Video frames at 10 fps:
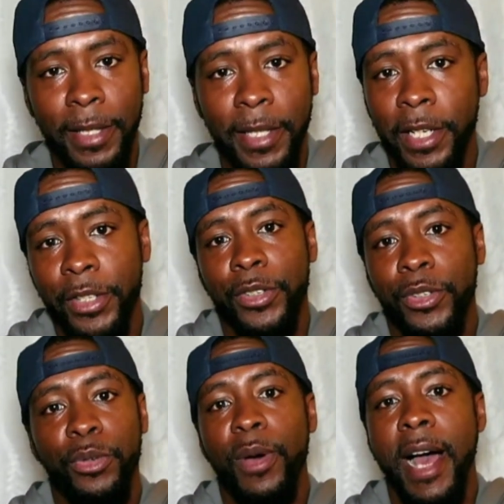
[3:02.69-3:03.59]
I think it's
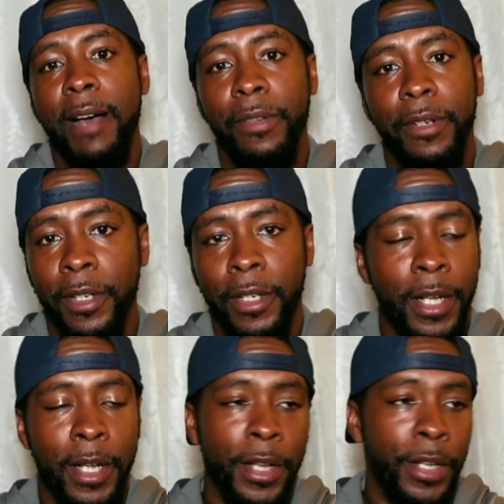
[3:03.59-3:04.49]
just too high for her.
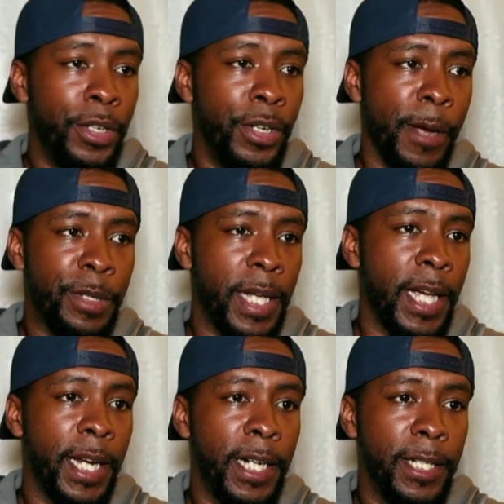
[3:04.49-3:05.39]
You know what I'm
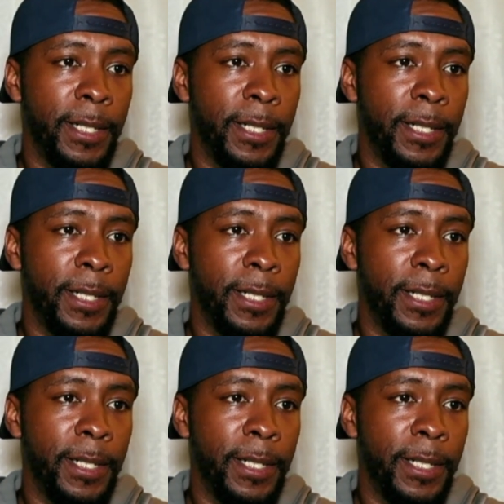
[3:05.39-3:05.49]
saying?